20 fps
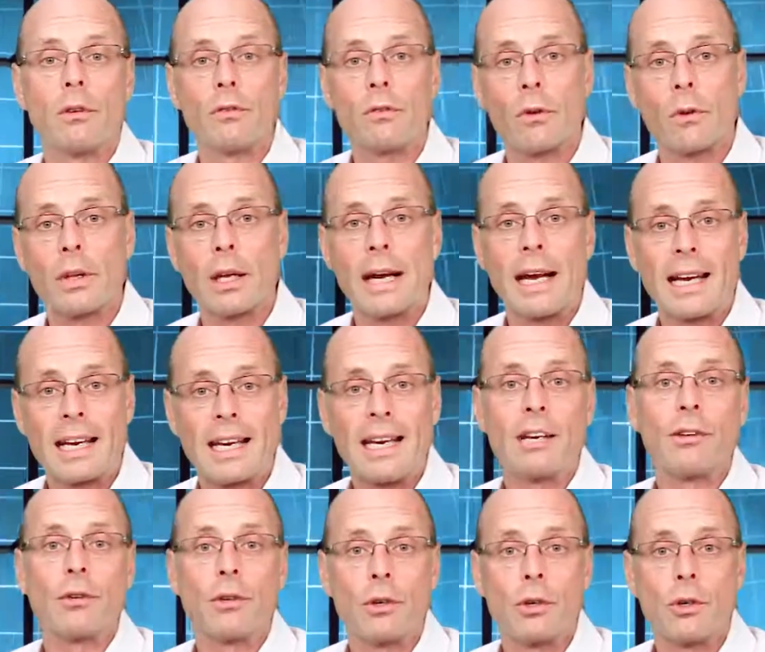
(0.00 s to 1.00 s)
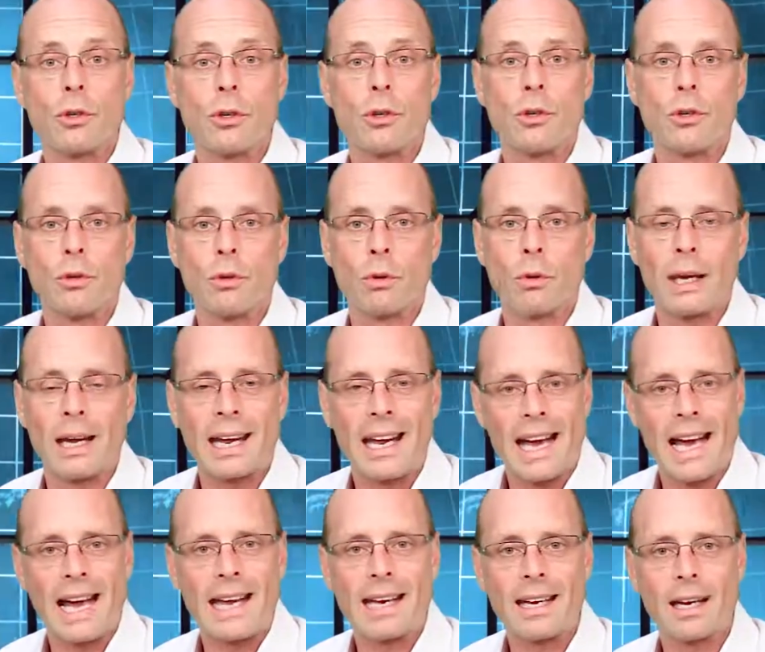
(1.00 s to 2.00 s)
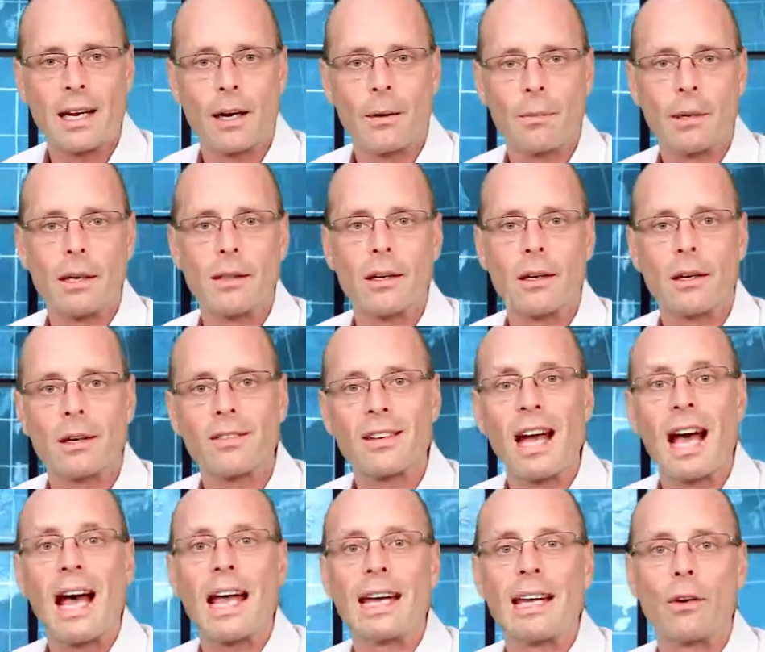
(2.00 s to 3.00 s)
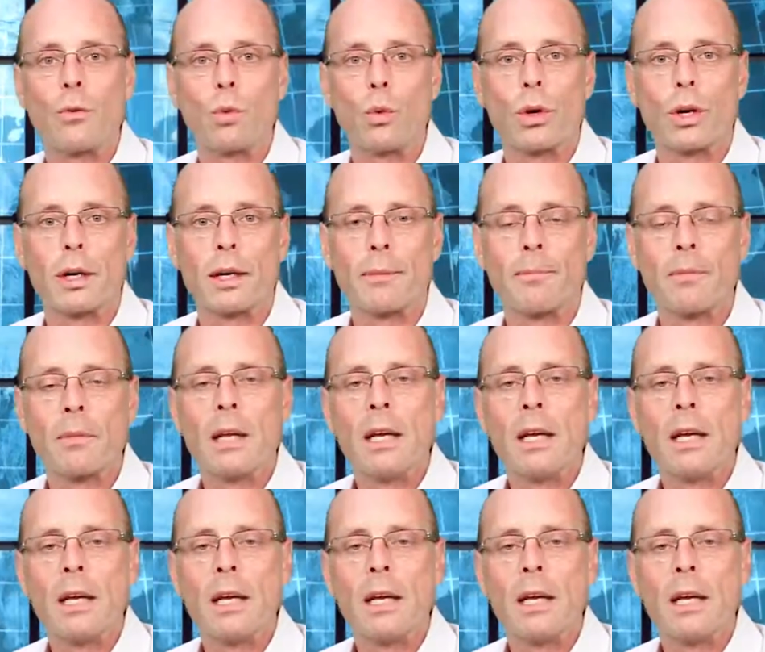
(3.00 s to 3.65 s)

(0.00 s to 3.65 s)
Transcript: so that I can introduce you to a high-end company that does high-end work.